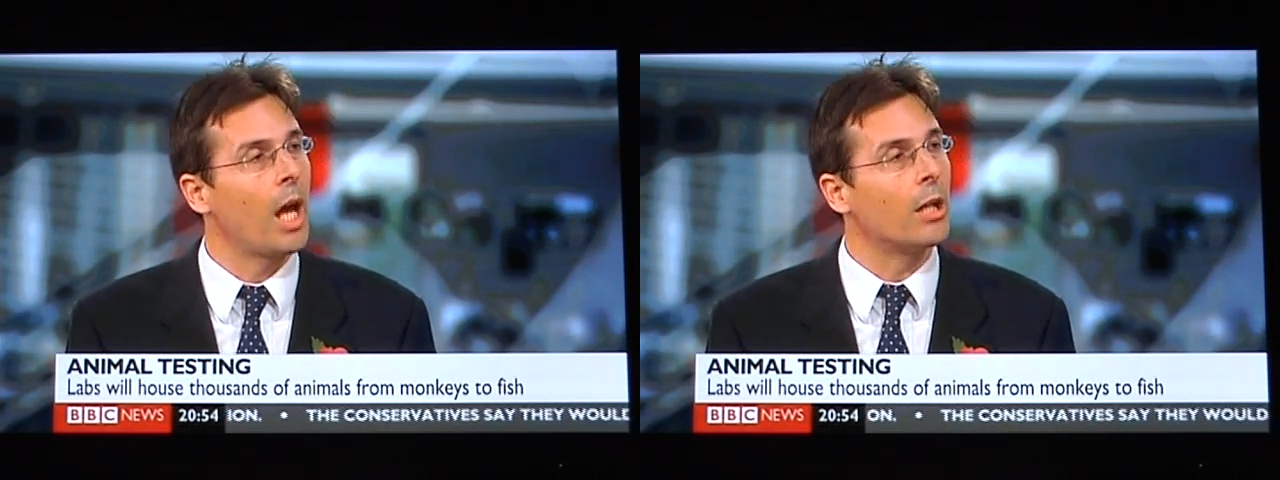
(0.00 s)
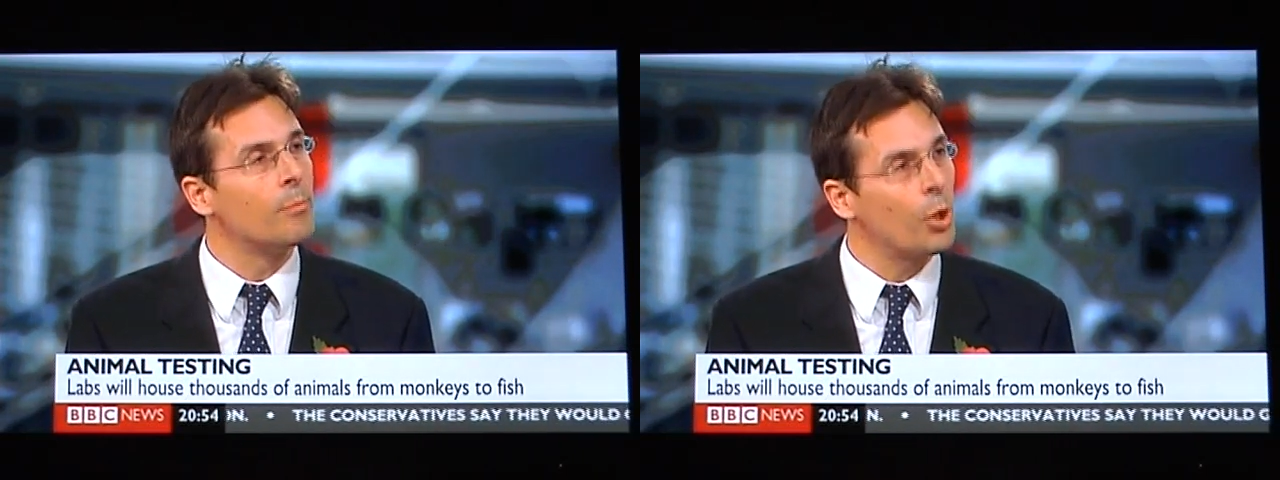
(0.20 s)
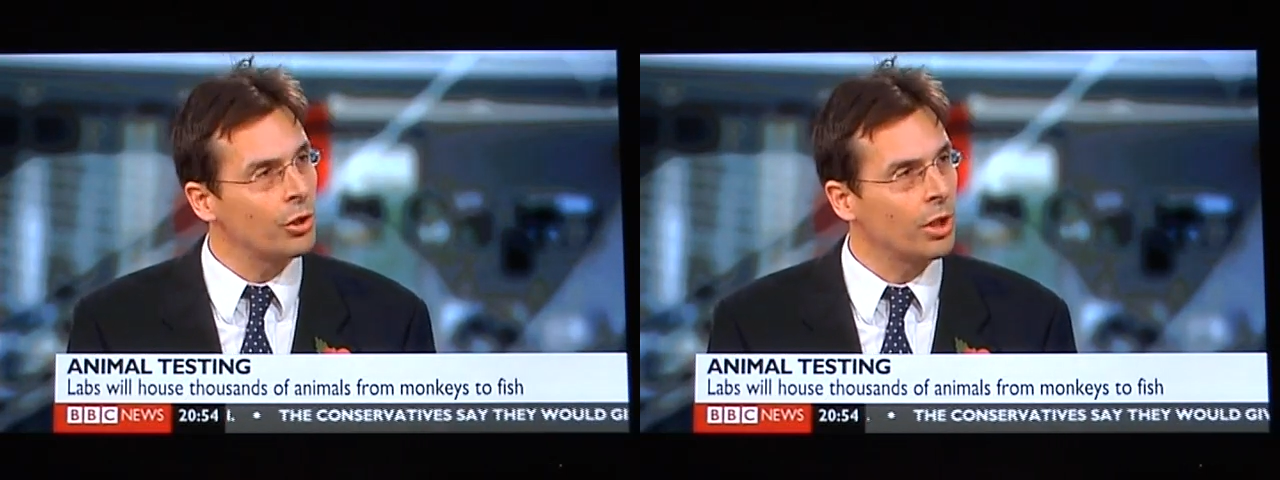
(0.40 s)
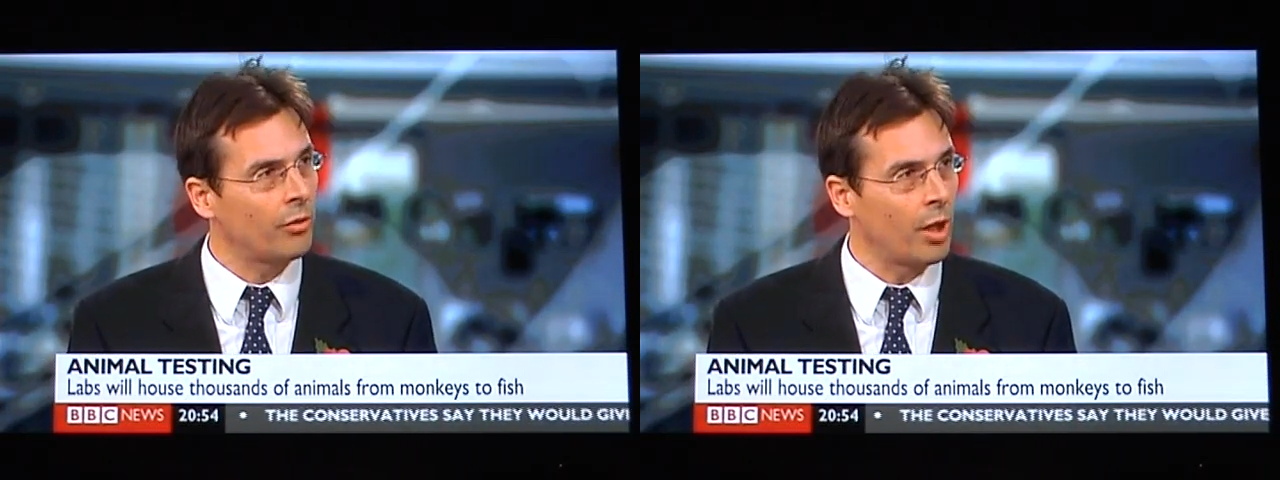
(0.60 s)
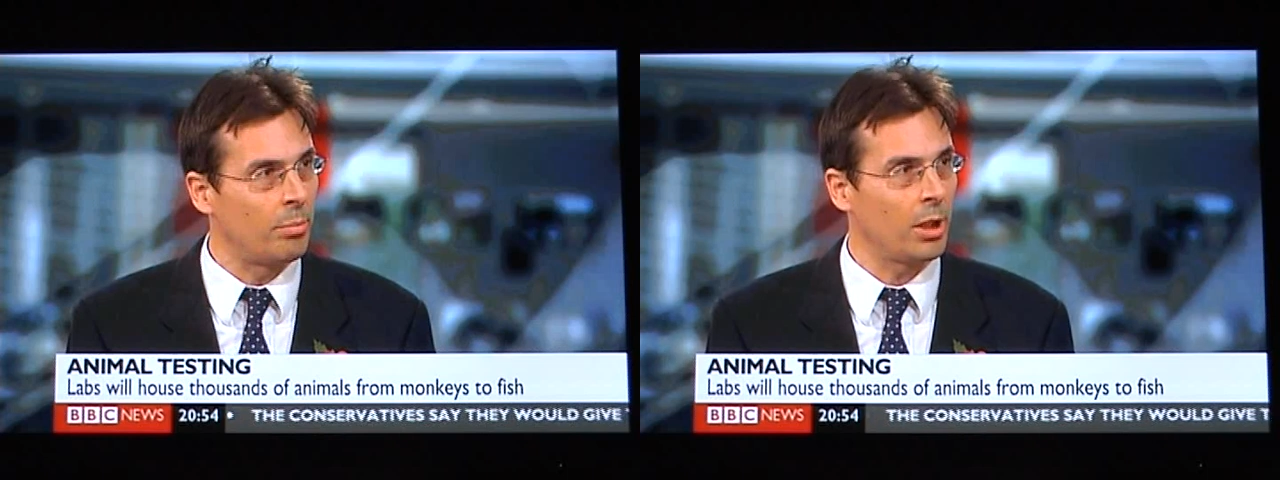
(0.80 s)
And a modern
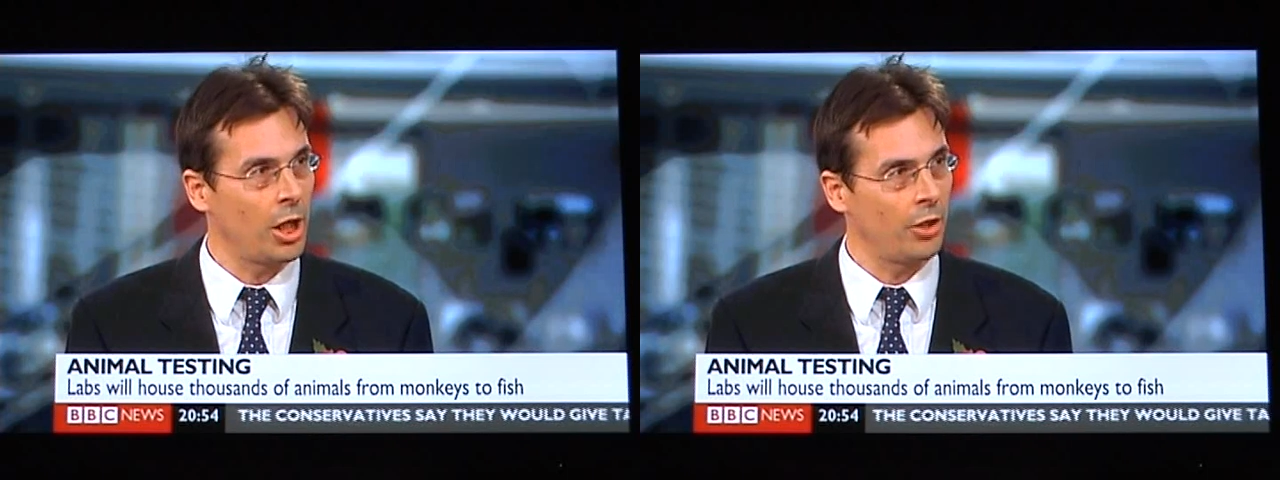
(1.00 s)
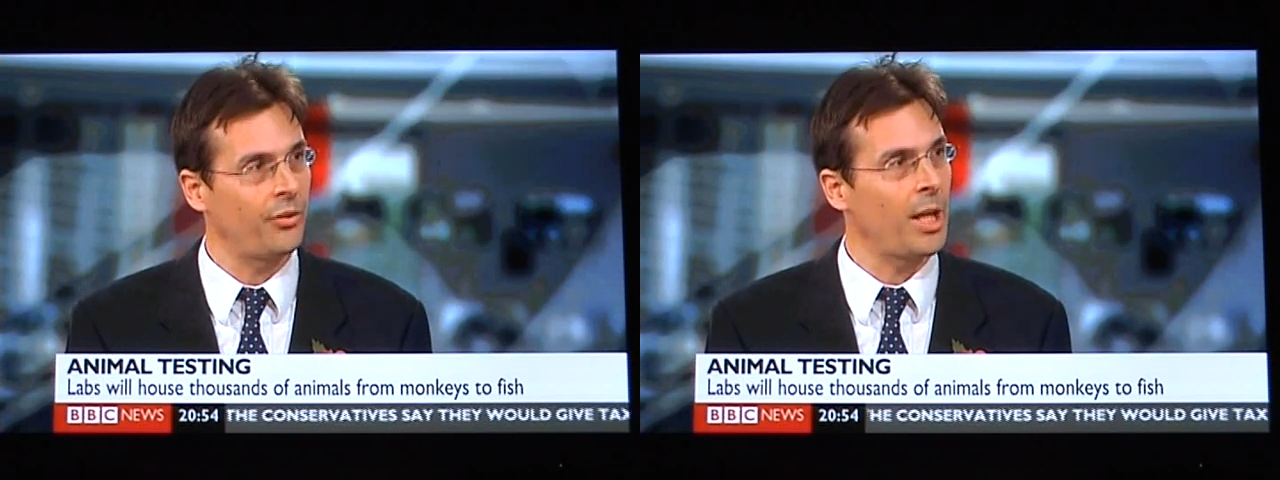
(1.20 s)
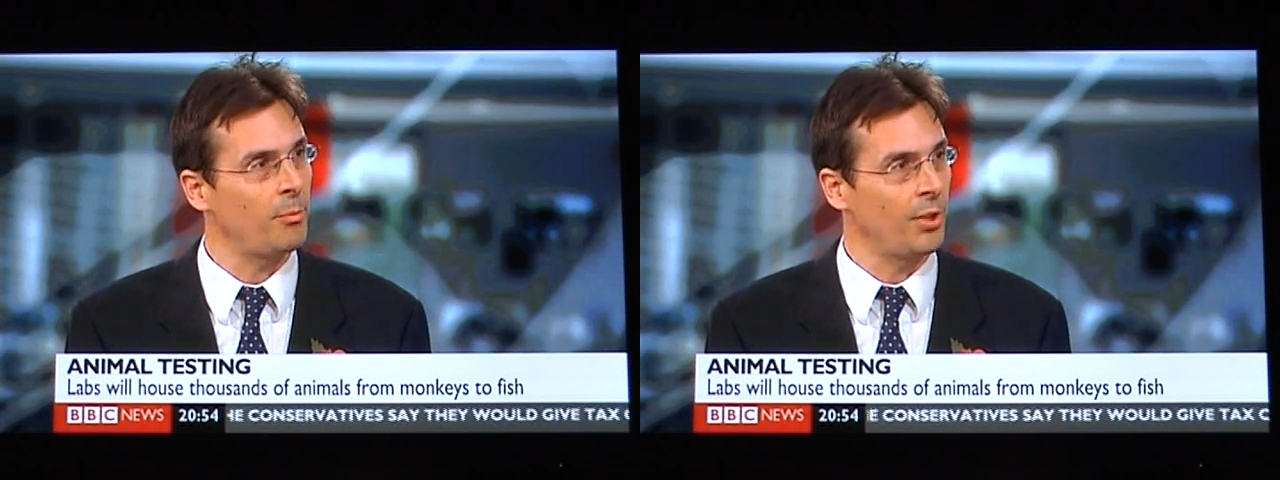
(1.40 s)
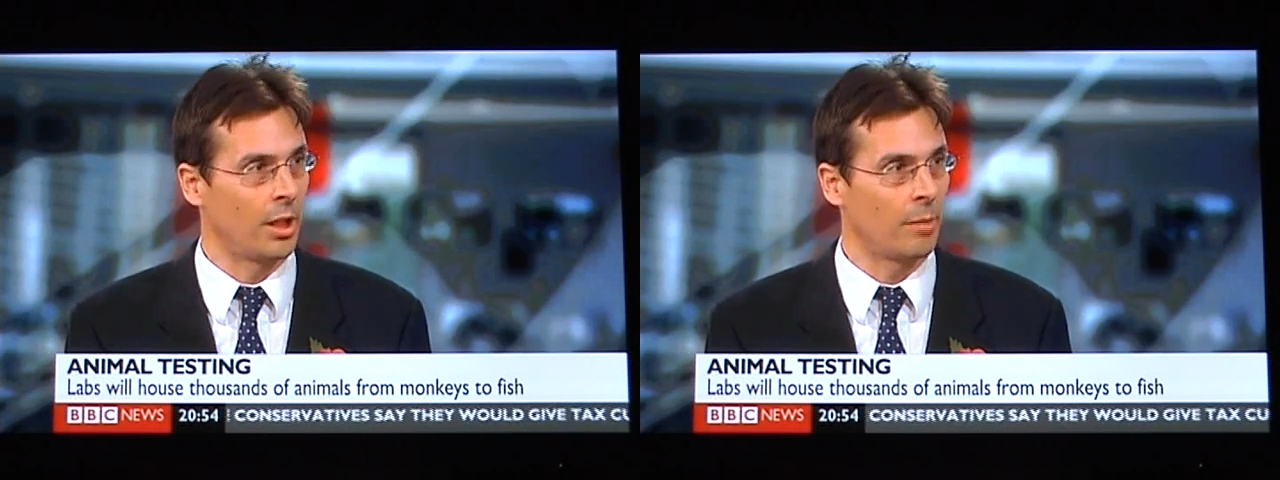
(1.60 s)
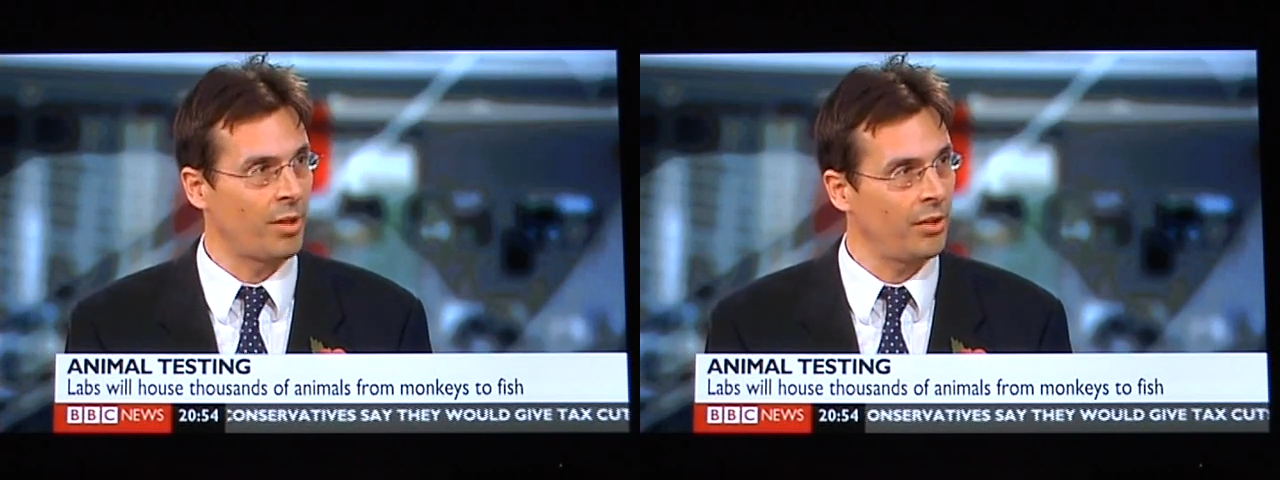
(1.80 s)
example,
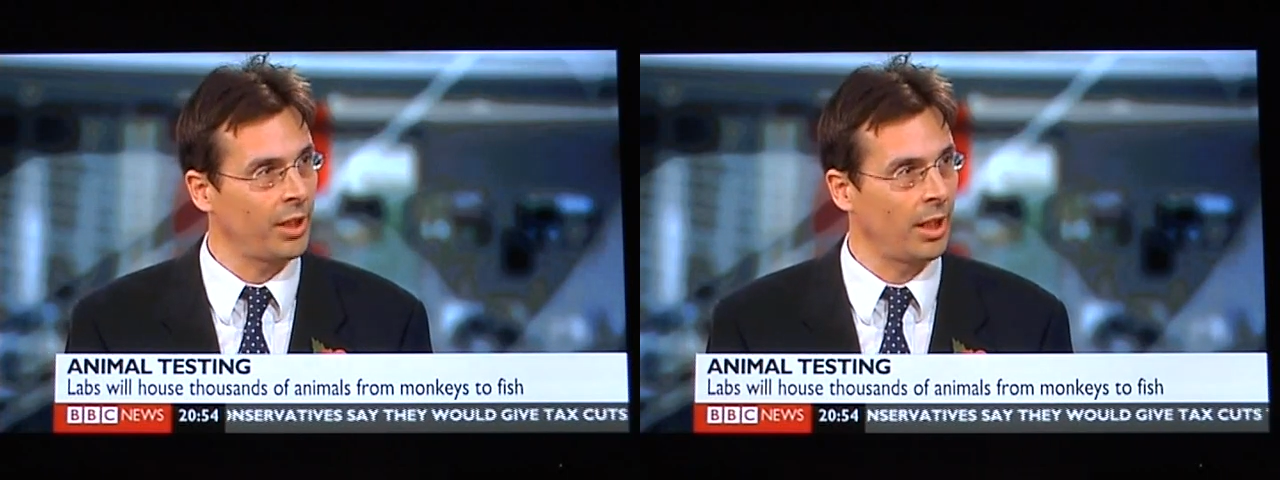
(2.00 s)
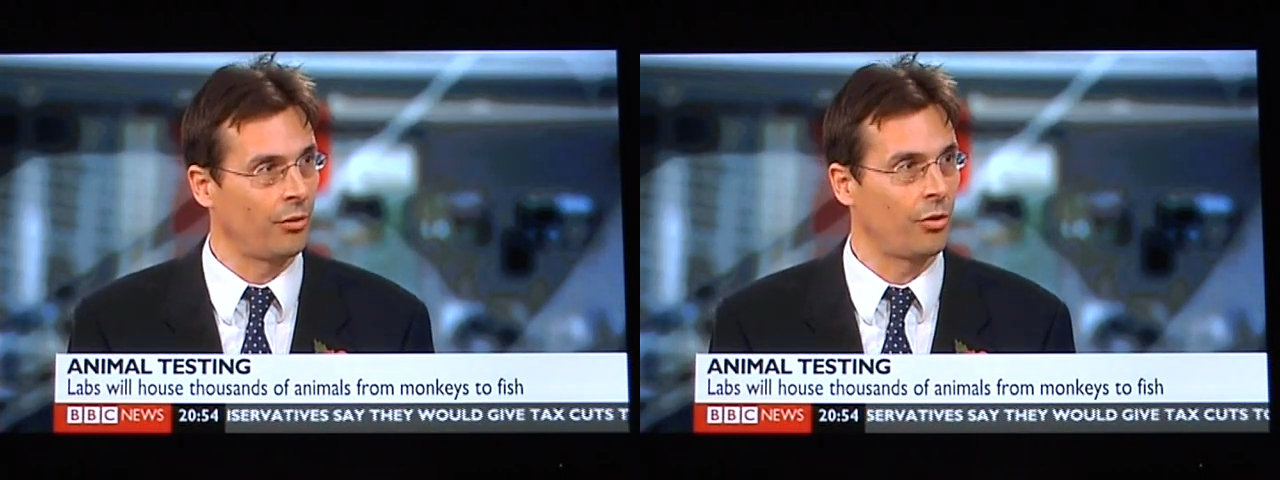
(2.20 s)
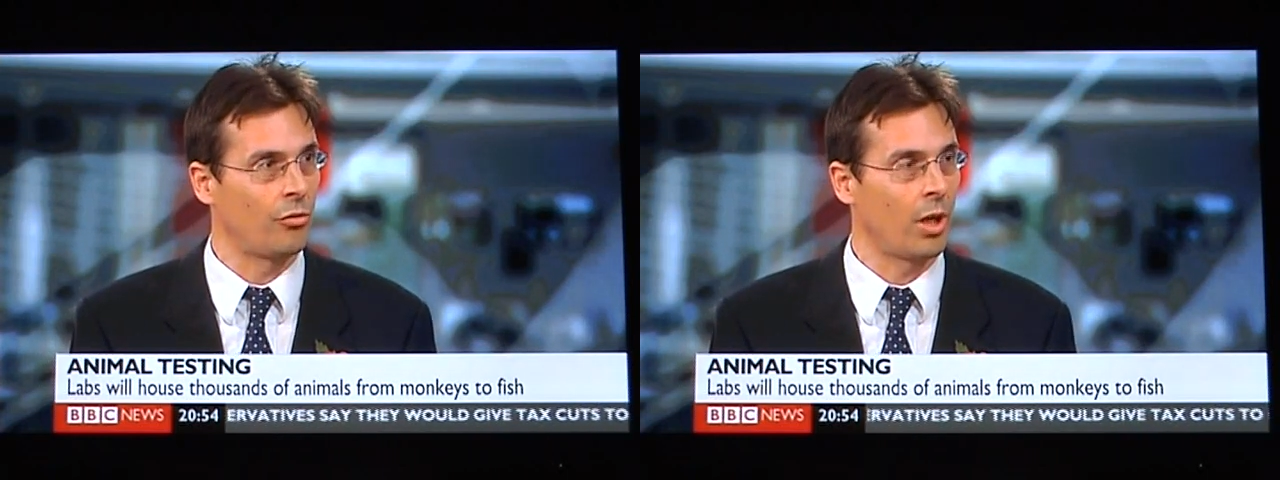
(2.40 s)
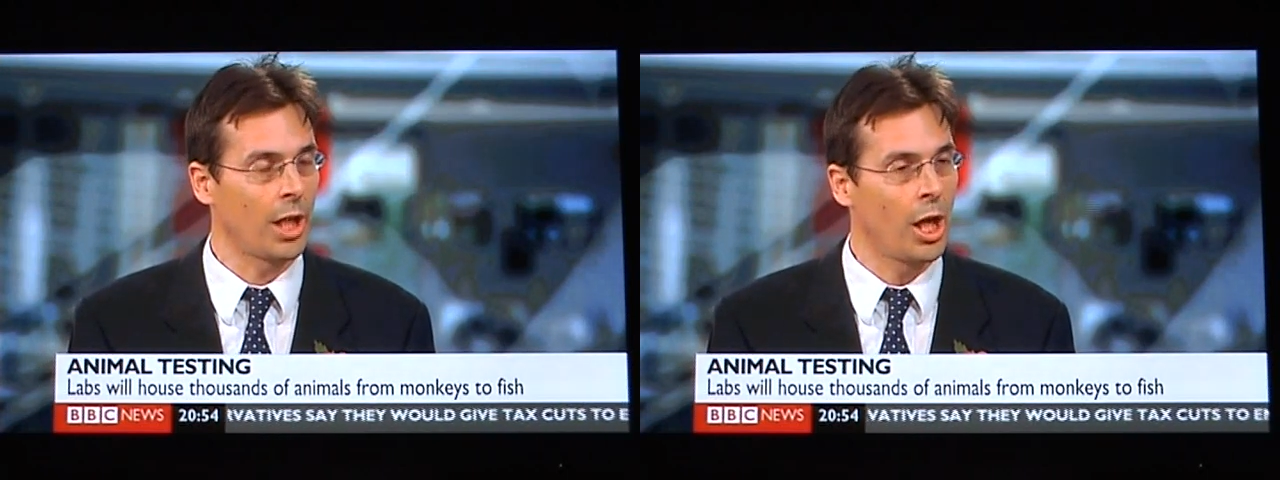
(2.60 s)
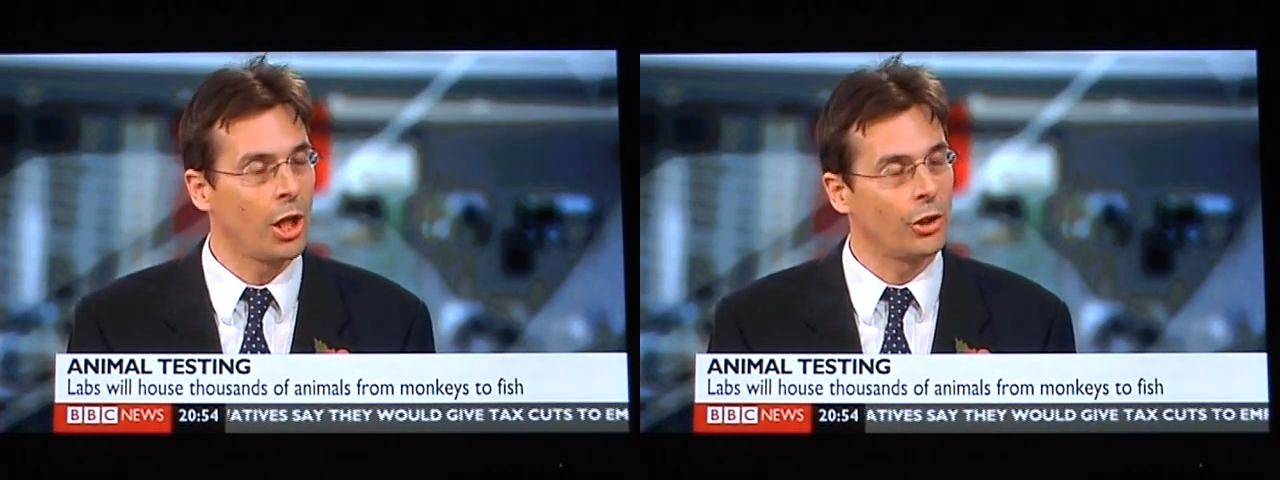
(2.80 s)
Herceptin, the breast cancer drug,